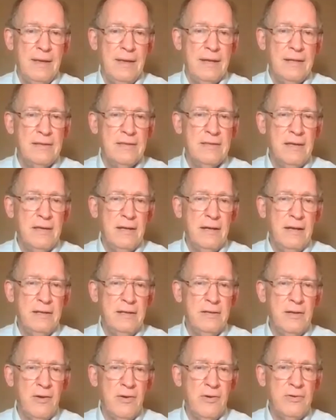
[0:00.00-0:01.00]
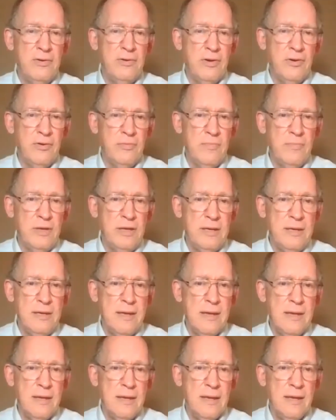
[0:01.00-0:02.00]
And it suddenly dawned on
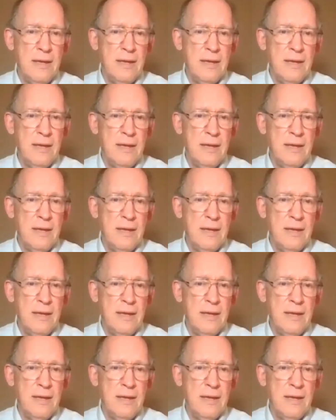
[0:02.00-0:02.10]
me.